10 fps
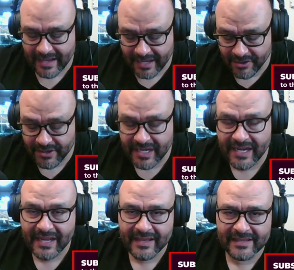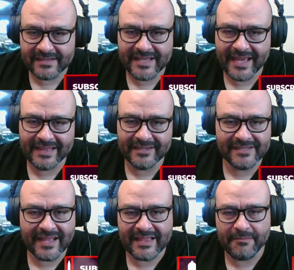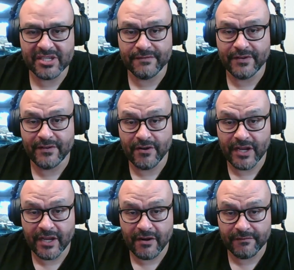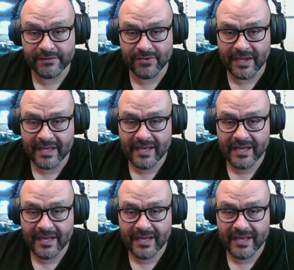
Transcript: Learning there's not that much of a learning curve to it.